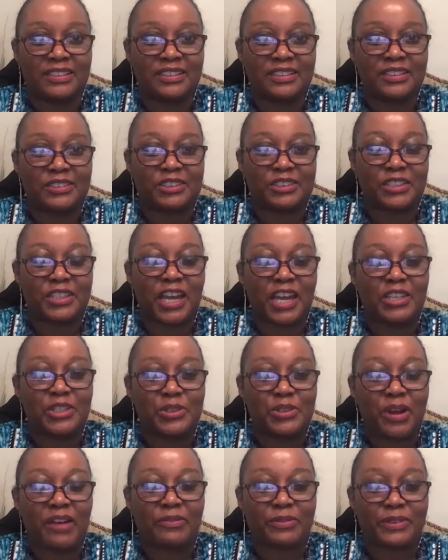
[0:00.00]
Today
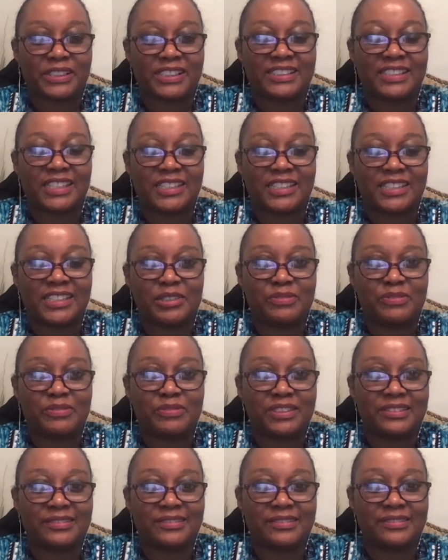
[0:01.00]
you have received
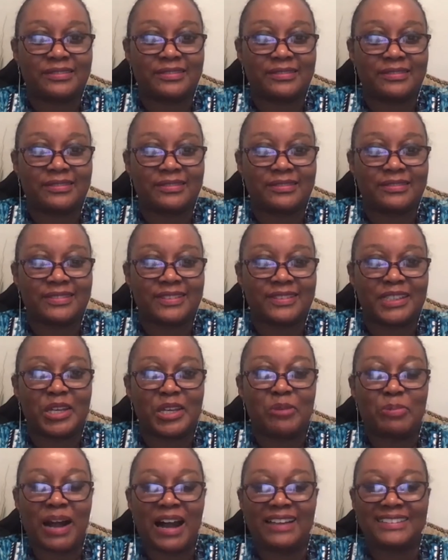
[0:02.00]
the
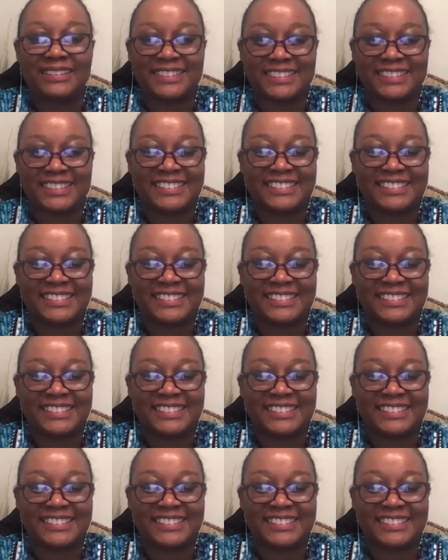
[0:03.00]
apology.